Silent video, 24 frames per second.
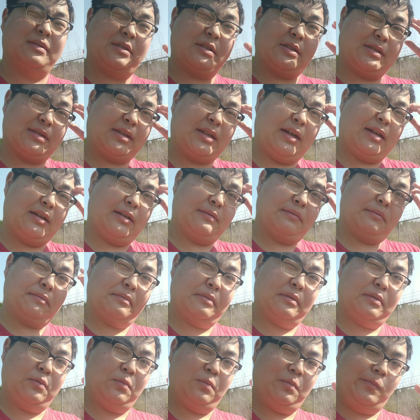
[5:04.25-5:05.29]
just kind of
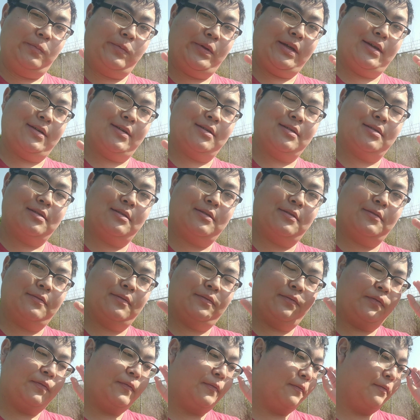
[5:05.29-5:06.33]
weird,
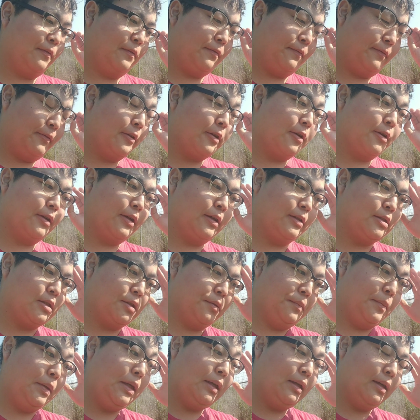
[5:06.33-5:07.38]
flirty
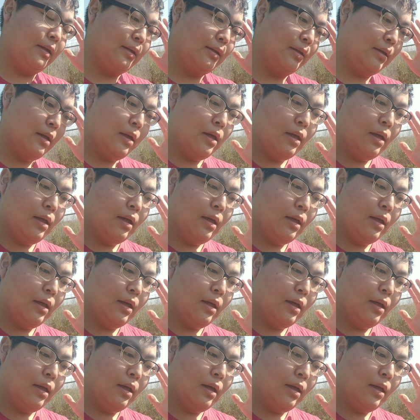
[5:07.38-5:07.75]
to me,